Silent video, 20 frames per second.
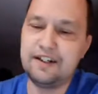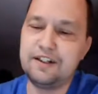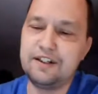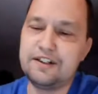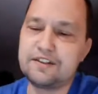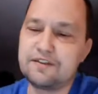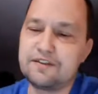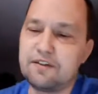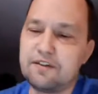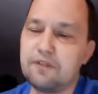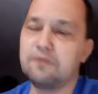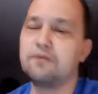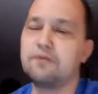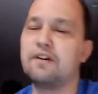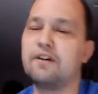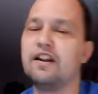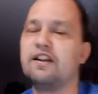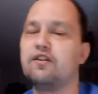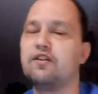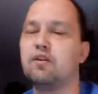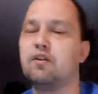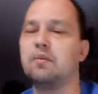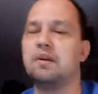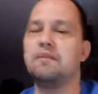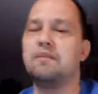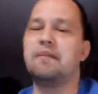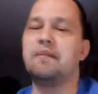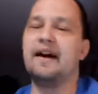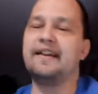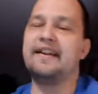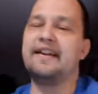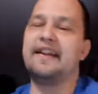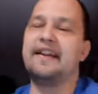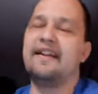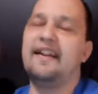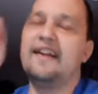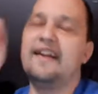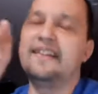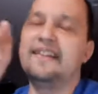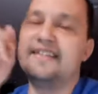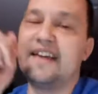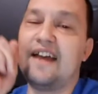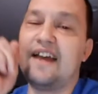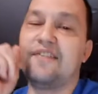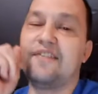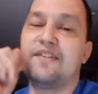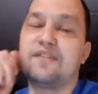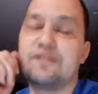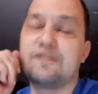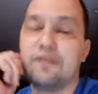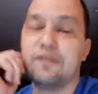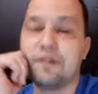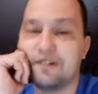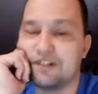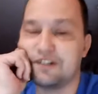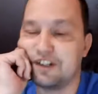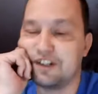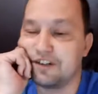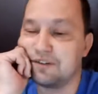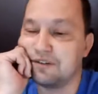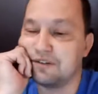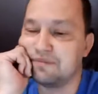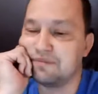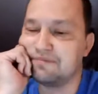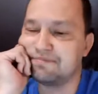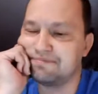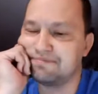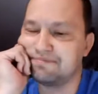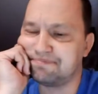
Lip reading: you just don't really normally buy dandelions at the store in general.